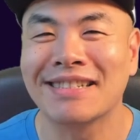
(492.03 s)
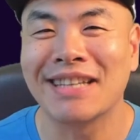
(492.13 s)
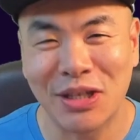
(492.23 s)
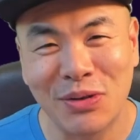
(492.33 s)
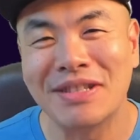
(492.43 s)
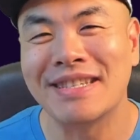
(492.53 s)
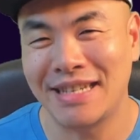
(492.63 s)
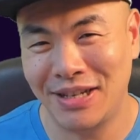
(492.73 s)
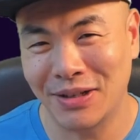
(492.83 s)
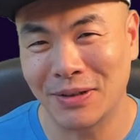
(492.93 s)
like you can see
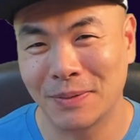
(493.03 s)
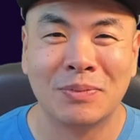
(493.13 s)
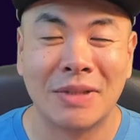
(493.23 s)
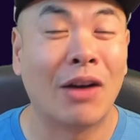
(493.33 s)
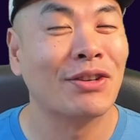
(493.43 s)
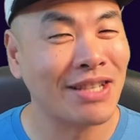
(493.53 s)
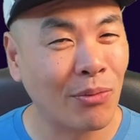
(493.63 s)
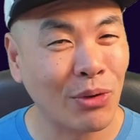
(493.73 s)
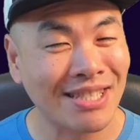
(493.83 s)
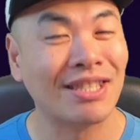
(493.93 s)
here. Now, for some
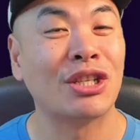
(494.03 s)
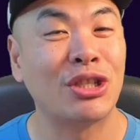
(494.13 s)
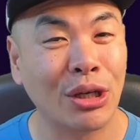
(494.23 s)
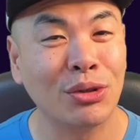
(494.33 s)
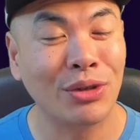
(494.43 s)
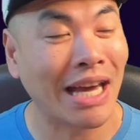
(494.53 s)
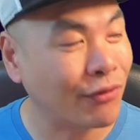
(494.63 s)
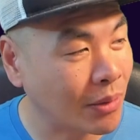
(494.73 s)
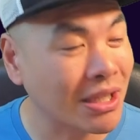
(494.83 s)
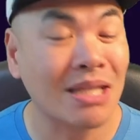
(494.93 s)
reason, the shield you get
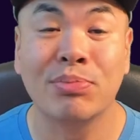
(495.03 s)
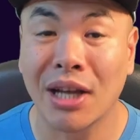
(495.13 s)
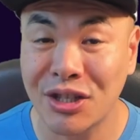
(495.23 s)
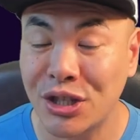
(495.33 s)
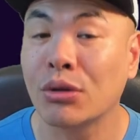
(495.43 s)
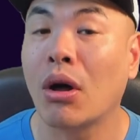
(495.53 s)
from this Bloodshield